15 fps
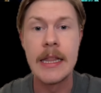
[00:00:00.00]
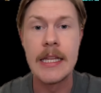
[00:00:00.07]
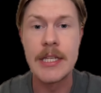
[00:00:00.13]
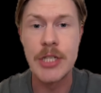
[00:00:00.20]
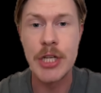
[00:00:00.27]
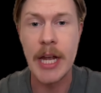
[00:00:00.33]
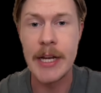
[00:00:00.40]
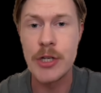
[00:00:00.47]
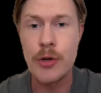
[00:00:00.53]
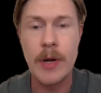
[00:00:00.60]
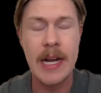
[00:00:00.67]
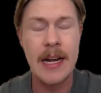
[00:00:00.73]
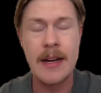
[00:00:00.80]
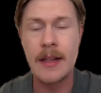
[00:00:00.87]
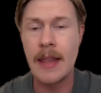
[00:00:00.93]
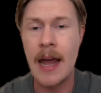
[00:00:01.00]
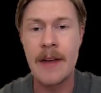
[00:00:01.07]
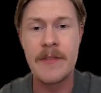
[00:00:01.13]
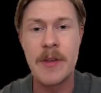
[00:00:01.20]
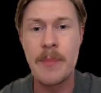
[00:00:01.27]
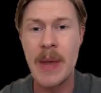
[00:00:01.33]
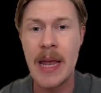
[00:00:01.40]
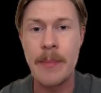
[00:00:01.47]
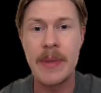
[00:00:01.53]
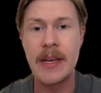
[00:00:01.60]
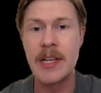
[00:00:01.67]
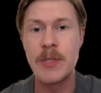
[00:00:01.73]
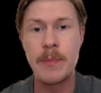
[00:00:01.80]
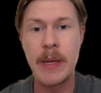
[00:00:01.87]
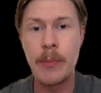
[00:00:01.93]
This change created a lot of debate
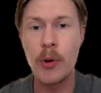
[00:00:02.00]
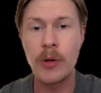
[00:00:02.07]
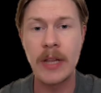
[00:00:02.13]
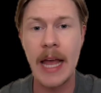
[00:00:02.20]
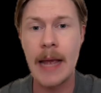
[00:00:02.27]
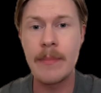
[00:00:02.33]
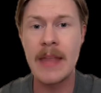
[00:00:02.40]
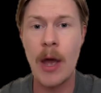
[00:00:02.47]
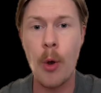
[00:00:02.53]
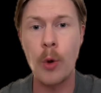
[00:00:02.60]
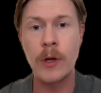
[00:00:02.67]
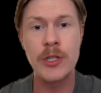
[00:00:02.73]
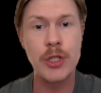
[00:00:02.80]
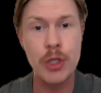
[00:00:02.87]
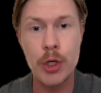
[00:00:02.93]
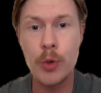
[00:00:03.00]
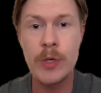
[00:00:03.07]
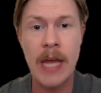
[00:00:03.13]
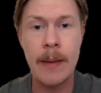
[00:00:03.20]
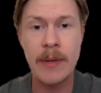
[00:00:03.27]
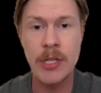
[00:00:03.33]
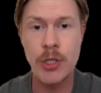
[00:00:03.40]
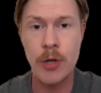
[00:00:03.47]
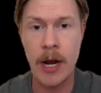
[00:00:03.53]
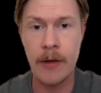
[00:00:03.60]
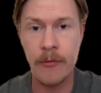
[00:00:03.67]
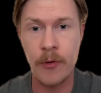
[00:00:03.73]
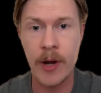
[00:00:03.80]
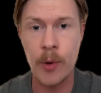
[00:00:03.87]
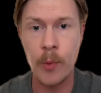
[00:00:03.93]
because people claim that orcs do
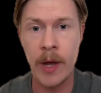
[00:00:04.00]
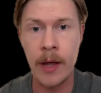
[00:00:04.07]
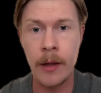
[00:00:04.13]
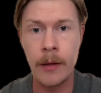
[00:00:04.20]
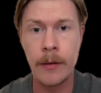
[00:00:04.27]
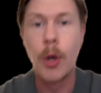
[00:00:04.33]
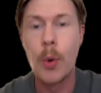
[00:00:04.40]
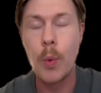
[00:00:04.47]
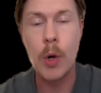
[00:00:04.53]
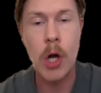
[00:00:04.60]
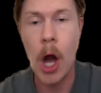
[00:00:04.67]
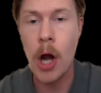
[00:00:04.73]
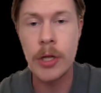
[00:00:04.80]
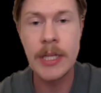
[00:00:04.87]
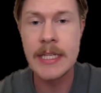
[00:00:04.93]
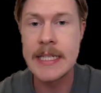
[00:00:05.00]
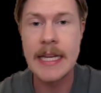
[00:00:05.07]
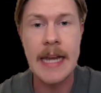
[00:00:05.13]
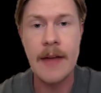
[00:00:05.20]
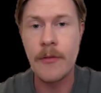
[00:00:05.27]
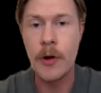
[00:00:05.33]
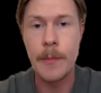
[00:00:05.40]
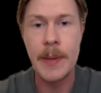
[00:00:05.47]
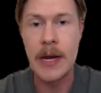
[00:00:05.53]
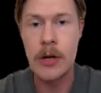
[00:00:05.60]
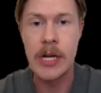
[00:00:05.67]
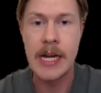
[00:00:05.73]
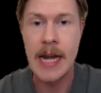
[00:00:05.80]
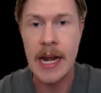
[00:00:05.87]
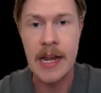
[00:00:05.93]
demonstrate free will. Regardless, it never
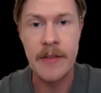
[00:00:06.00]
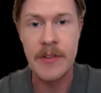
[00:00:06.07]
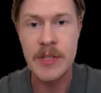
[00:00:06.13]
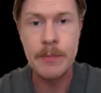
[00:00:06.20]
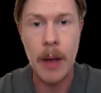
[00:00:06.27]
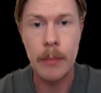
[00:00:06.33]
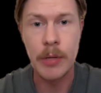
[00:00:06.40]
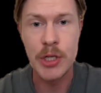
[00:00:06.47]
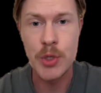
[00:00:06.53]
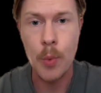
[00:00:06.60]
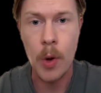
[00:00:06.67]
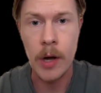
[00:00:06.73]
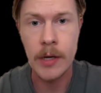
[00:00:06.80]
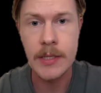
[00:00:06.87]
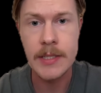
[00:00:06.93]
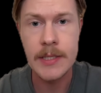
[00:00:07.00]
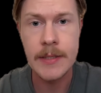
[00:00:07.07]
appeared in any of his published works.